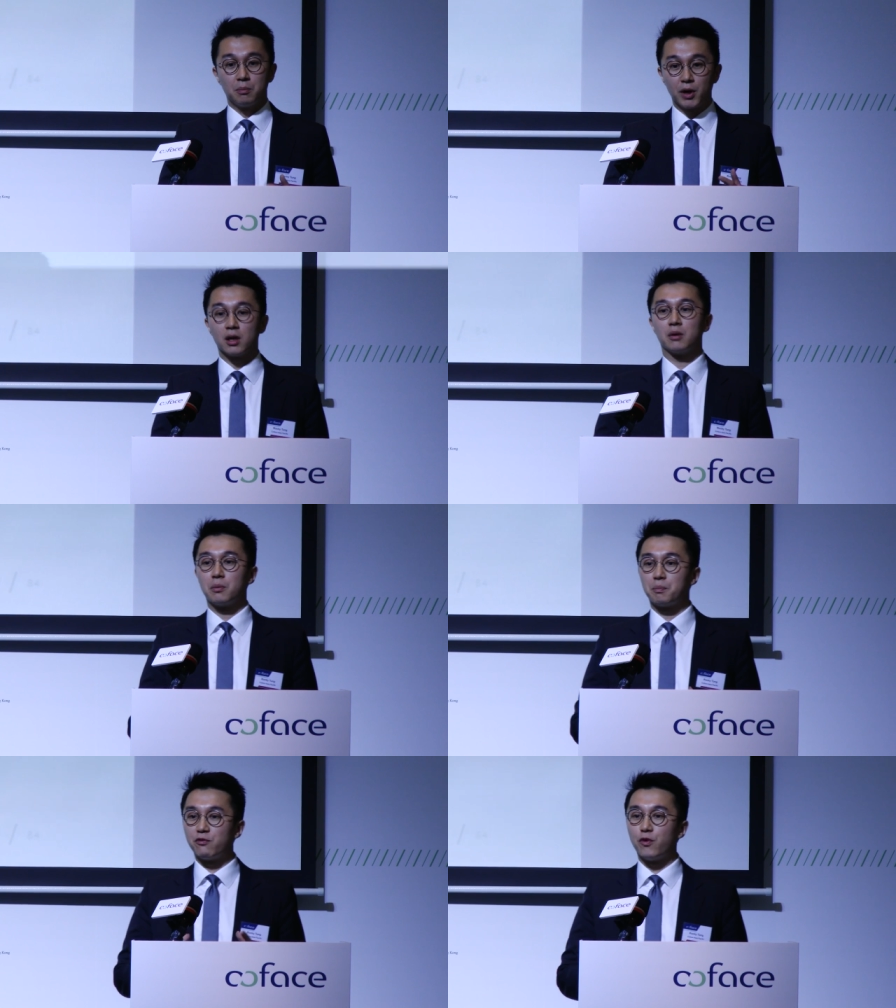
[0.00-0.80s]
But
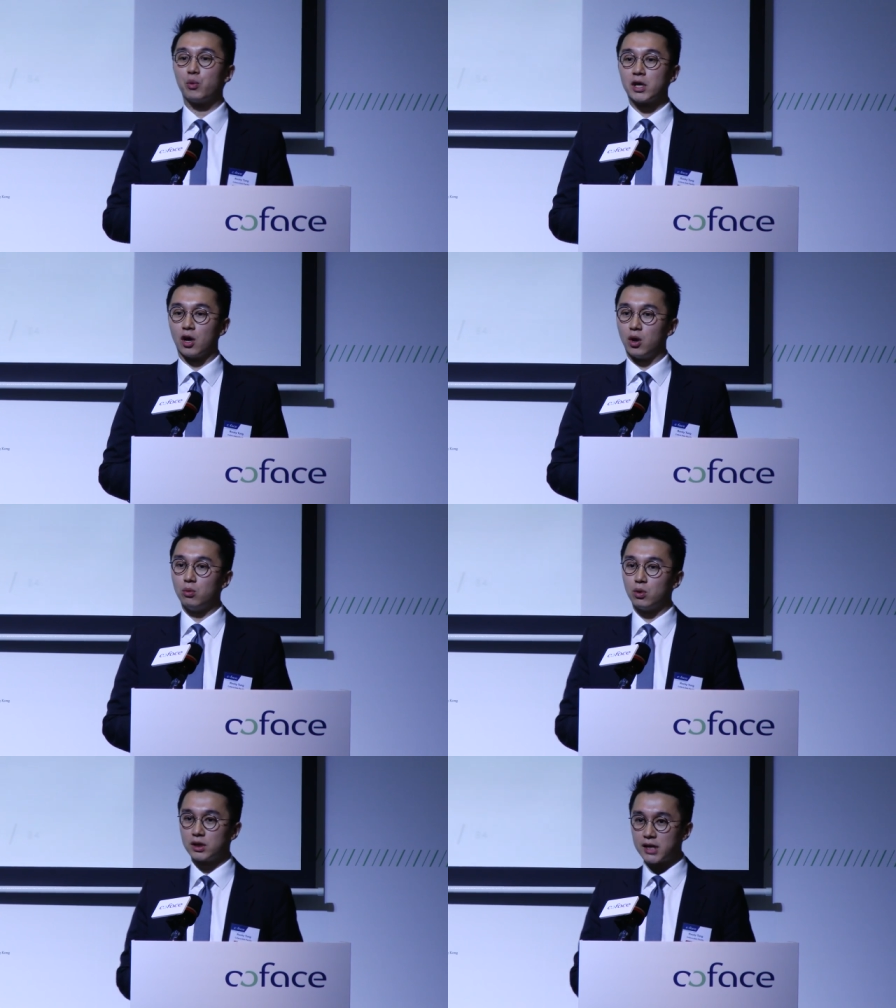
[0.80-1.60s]
before we
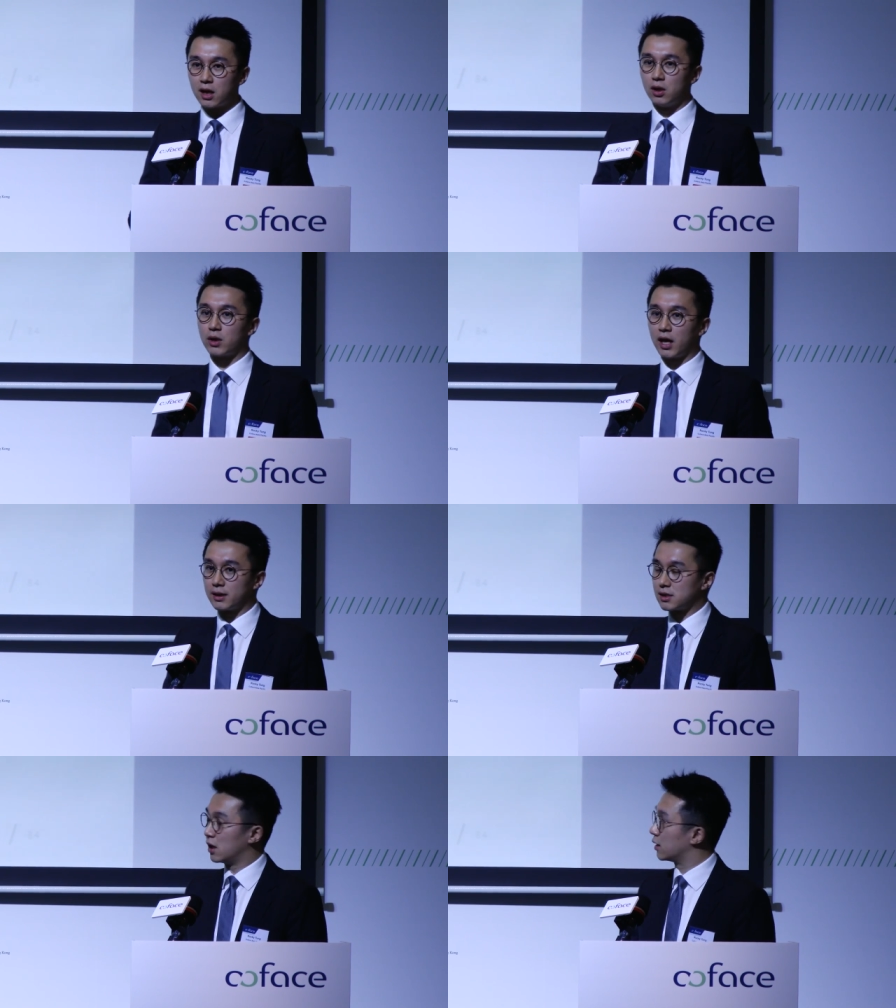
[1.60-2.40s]
go, take a look
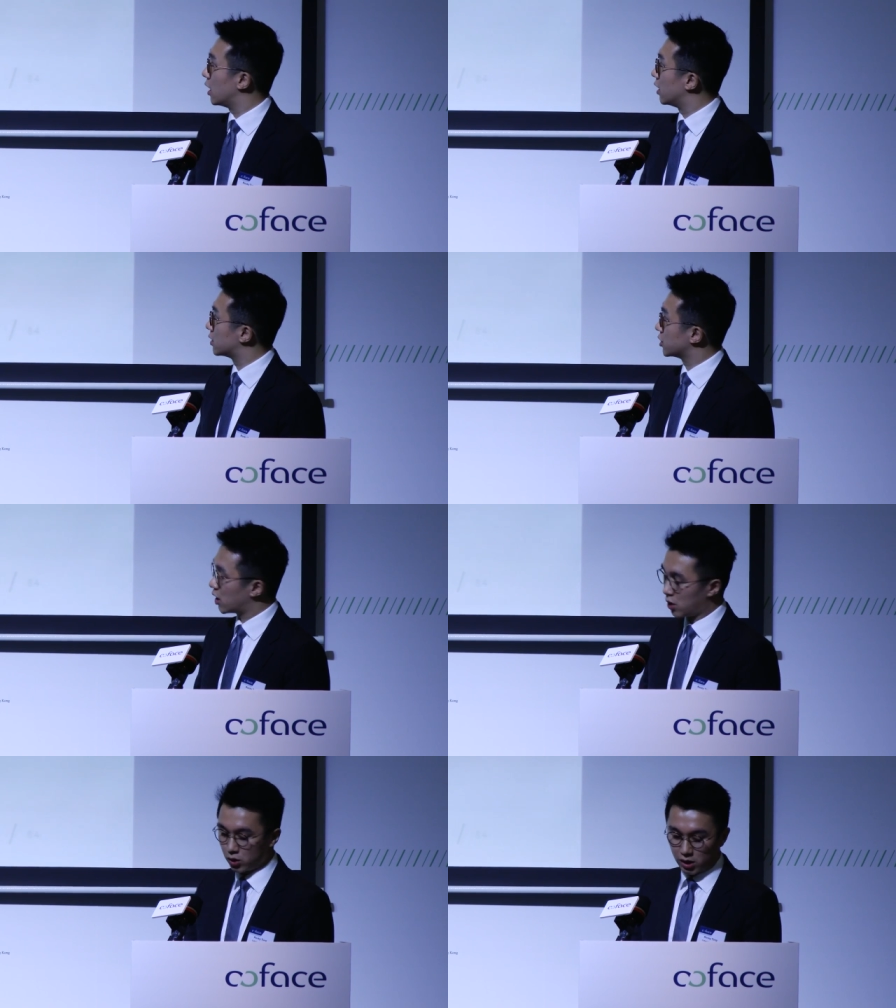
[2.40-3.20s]
at uh, uh, the
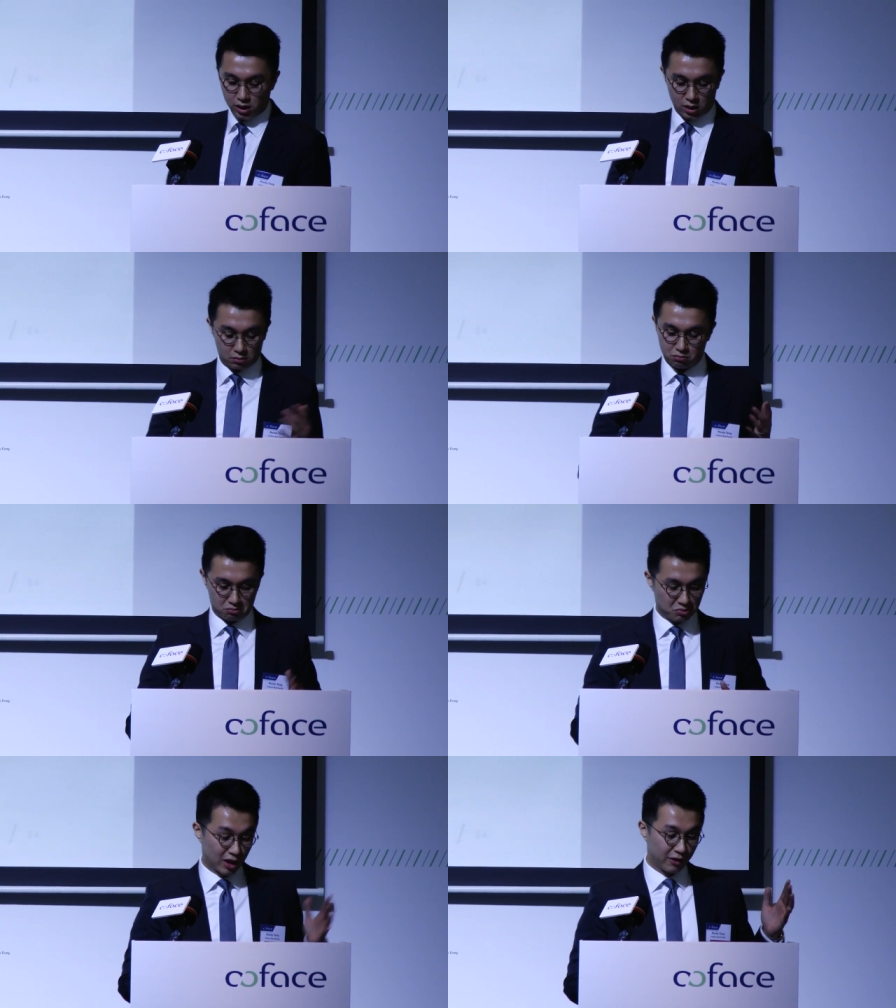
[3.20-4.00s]
chart on the
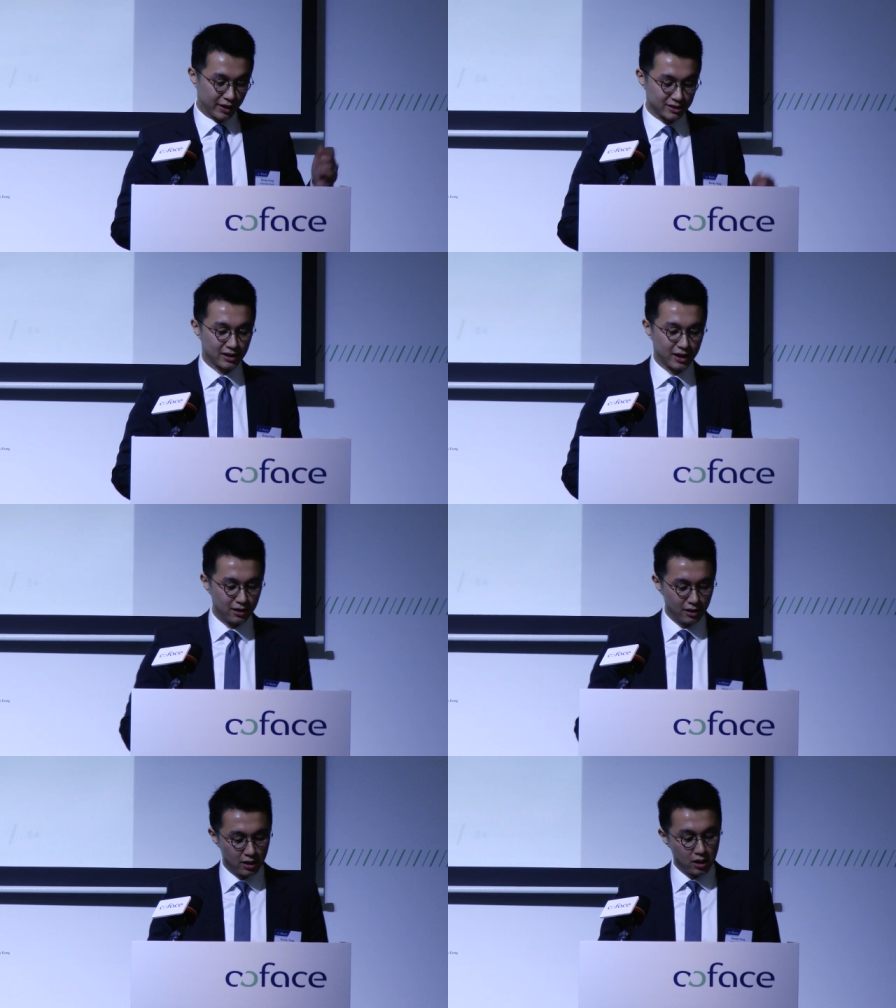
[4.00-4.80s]
left-hand side.